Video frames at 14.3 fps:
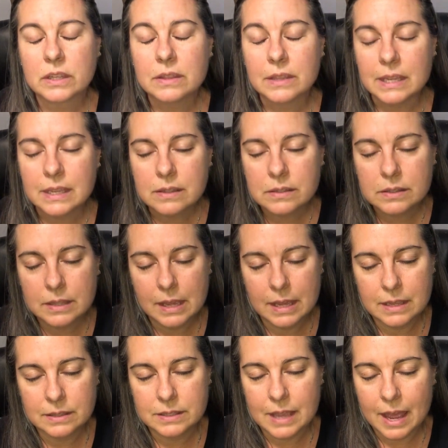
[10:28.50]
These
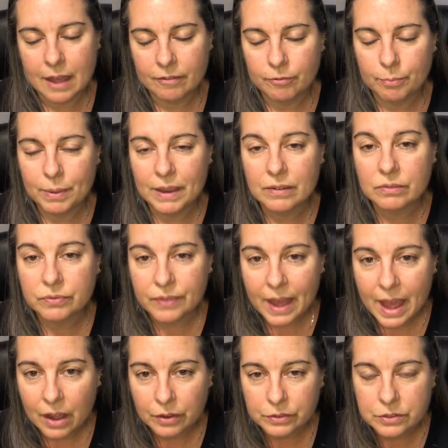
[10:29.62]
things have been
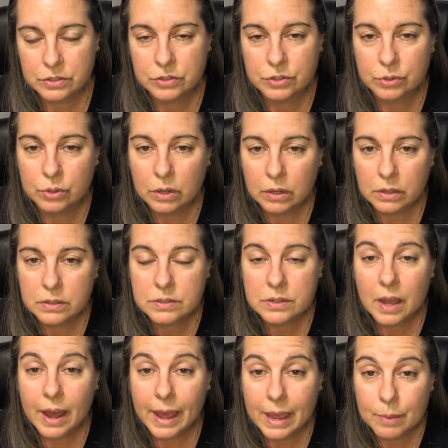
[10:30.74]
found to cause
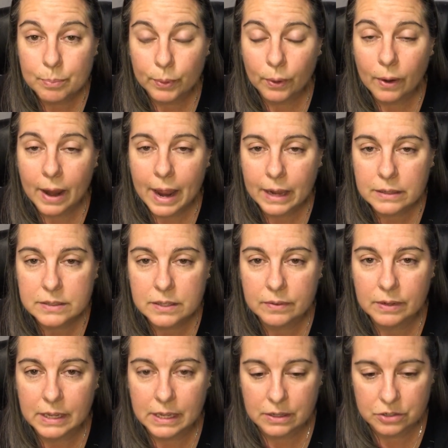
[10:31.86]

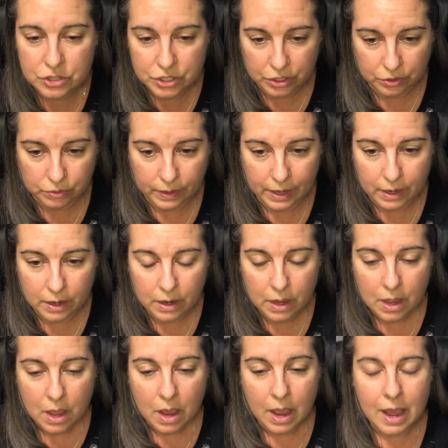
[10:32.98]
hyperactivity in children.
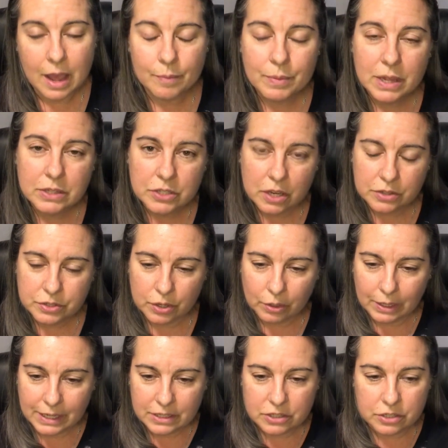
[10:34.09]
It's also
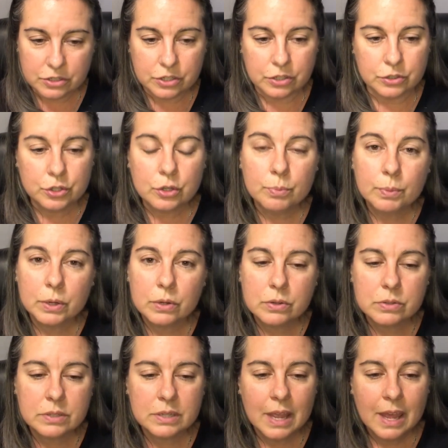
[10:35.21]
linked to
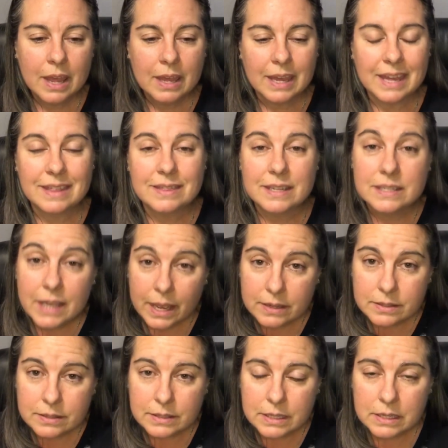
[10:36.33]
tumors in the
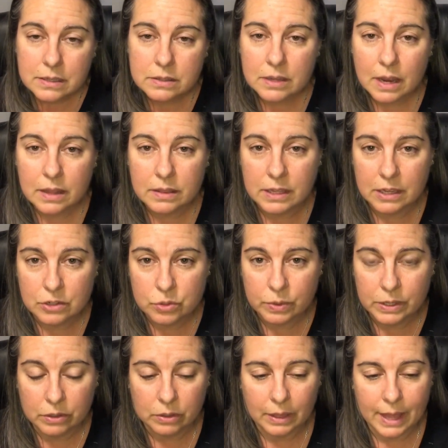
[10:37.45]
testes and the
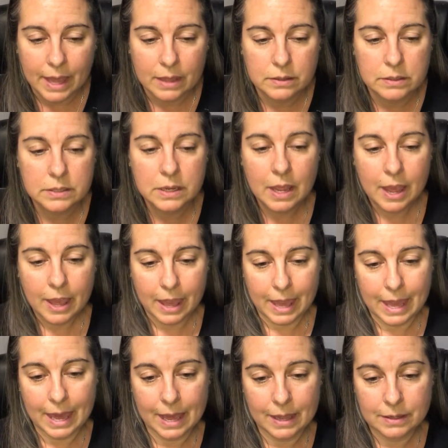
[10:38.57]
adrenal glands.
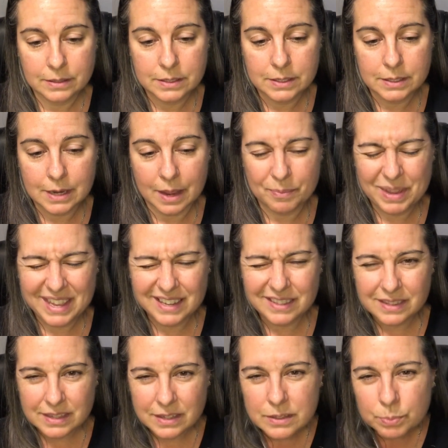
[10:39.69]
And I
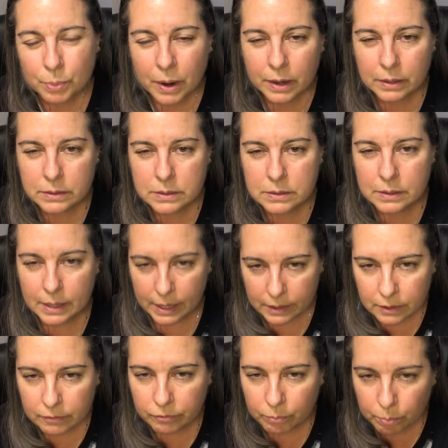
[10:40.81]
mean, this product is kind
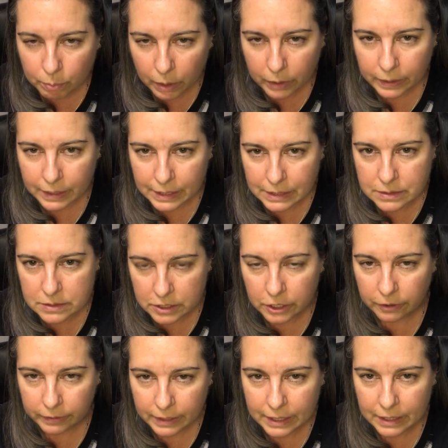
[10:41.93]
of marketed to your
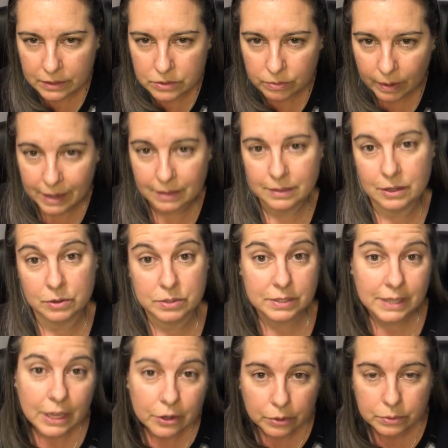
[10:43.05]
kids, right? They're
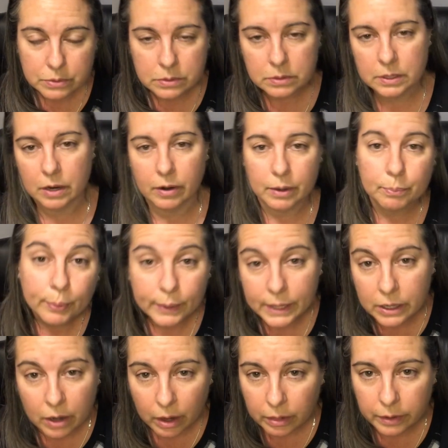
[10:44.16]
Skittles, they're in pretty
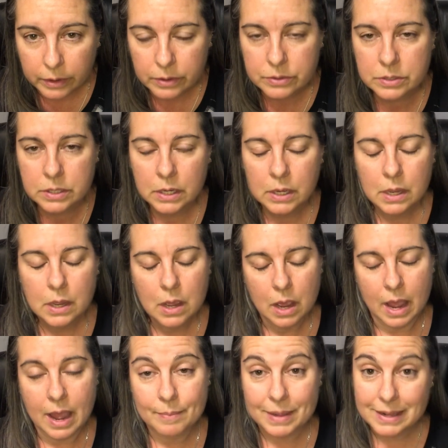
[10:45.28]
colors.
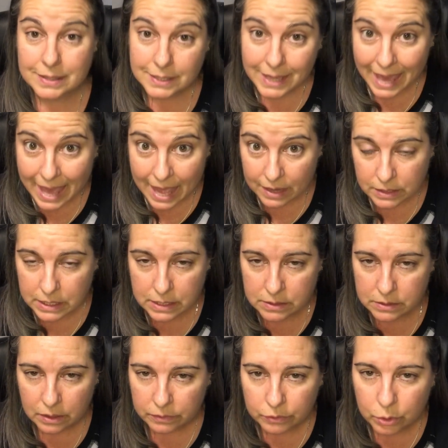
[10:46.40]
It's candy,
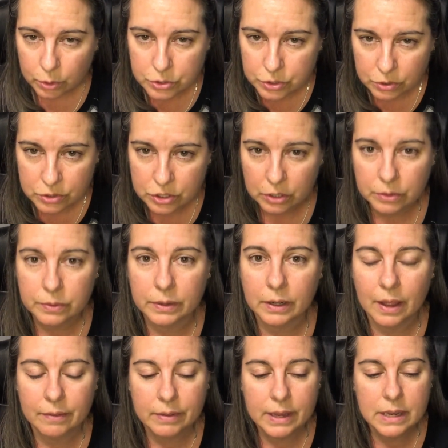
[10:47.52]
so of course your children
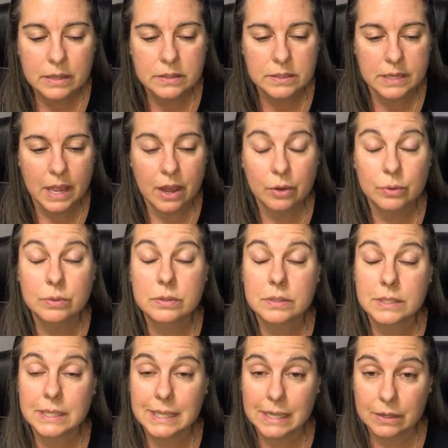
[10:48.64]
love it. So
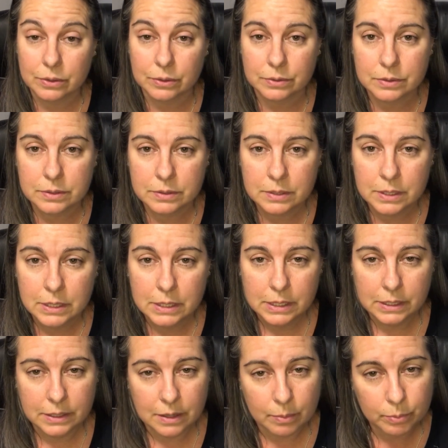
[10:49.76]
Skittles,
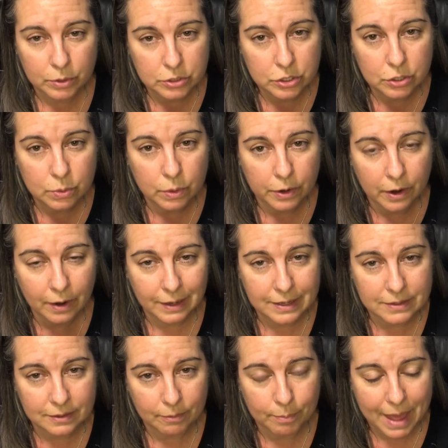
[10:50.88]
number 2 on our
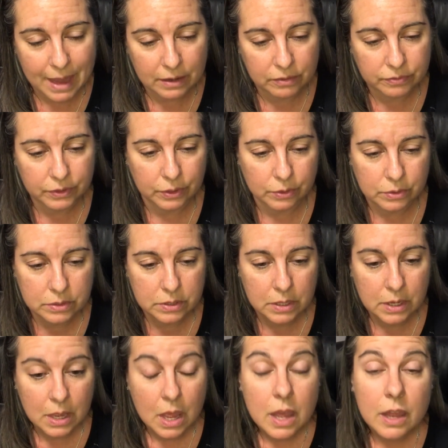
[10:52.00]
list of banned foods.
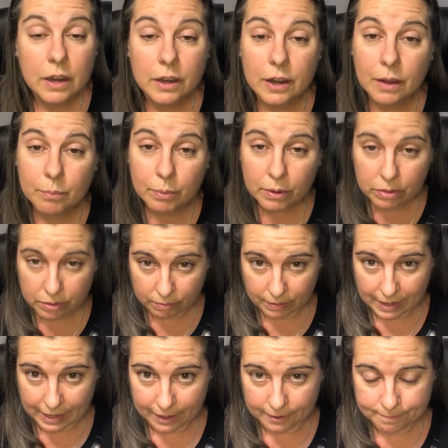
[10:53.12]
Number
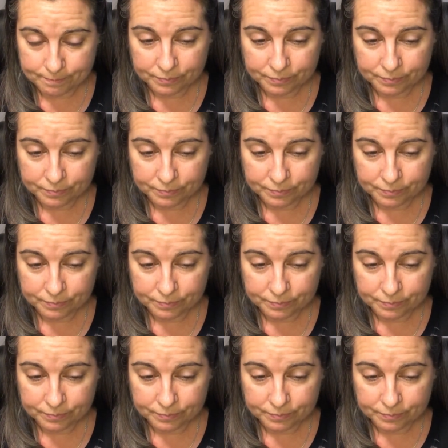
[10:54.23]
3,